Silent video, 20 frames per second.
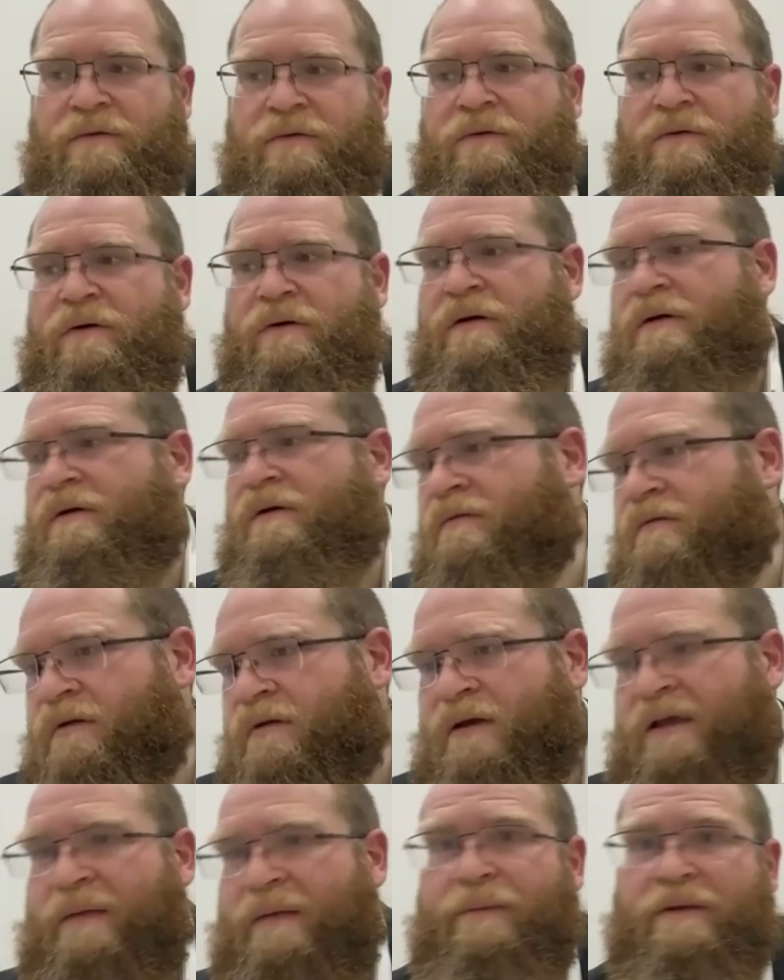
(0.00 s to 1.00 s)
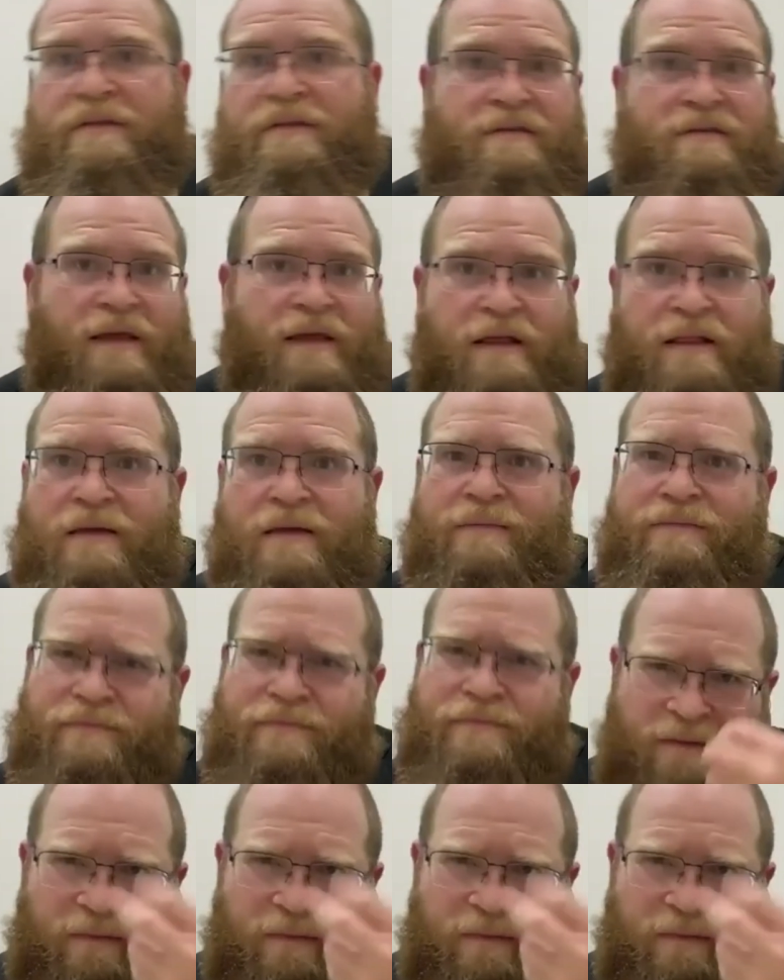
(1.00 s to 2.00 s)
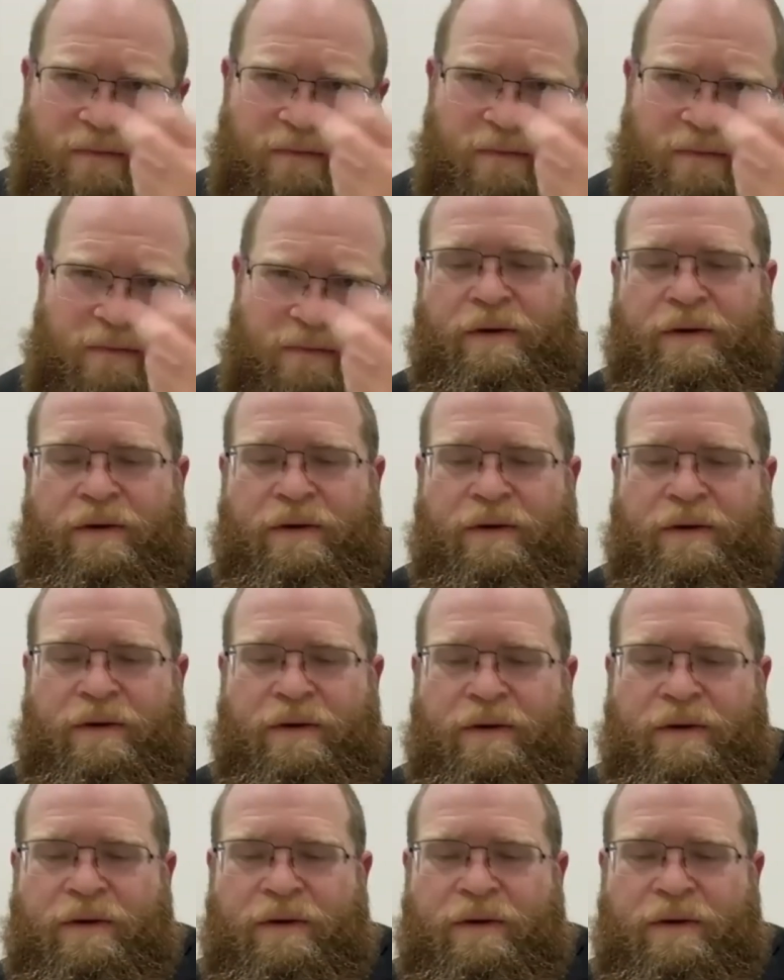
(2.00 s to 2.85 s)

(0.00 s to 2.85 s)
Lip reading: or Kibbutz Tehillim, something that you know by heart.